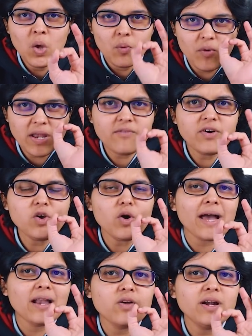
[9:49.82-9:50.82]
Whenever you are
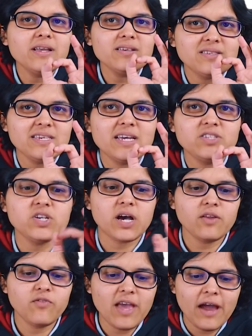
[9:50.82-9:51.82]
calculating
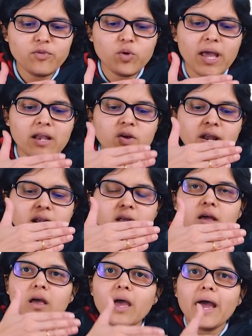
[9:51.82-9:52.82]
CAGR, we have to calculate
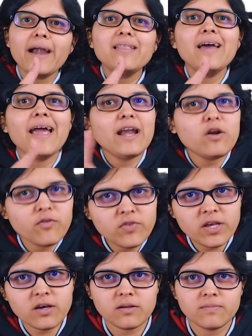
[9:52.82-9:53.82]
at the end of
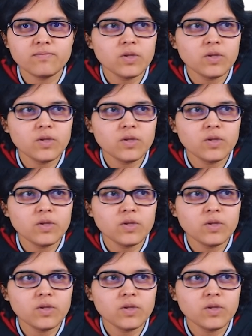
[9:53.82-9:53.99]
the year.